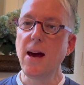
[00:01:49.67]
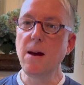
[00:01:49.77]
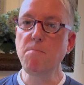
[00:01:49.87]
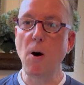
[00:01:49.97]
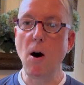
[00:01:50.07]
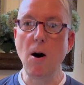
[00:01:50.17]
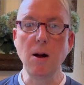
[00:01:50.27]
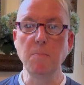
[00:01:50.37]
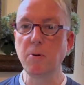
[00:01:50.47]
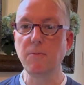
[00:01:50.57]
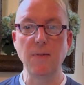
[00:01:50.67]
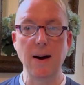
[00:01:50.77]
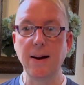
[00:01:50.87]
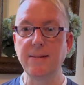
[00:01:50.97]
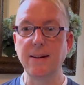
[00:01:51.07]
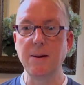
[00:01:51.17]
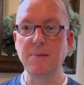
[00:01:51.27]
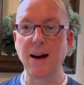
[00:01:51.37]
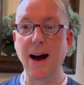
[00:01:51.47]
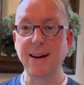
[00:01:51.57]
and Paul provides him
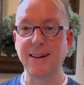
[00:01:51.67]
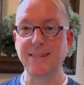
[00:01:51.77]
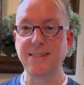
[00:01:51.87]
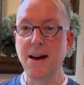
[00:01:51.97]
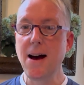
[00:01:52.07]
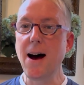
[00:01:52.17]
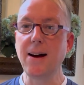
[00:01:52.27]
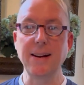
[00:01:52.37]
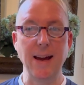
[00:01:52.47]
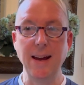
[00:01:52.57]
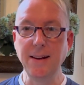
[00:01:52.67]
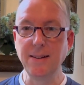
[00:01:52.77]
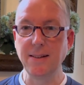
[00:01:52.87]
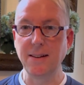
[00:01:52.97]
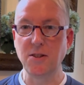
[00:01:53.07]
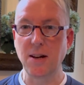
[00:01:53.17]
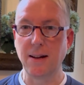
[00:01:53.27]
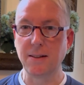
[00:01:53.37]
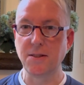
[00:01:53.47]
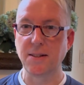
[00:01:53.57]
guidance on handling
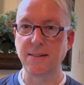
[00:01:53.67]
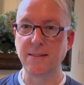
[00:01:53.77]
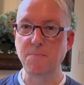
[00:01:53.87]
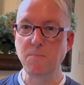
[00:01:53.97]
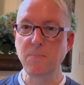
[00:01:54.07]
challenges,